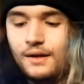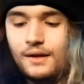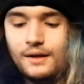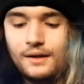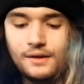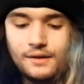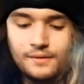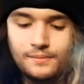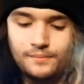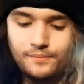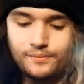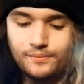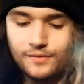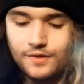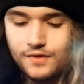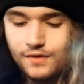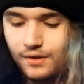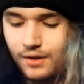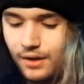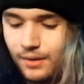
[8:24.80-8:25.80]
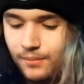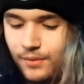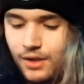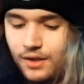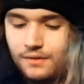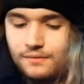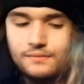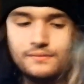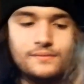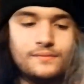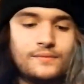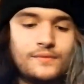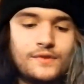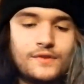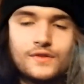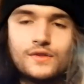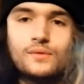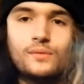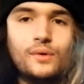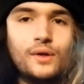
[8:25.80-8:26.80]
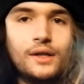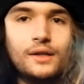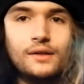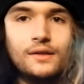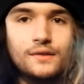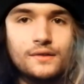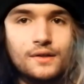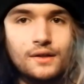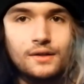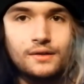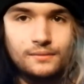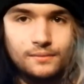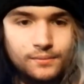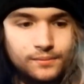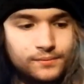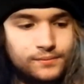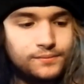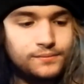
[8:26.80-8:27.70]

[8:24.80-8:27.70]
so that I'm not sweating a ton.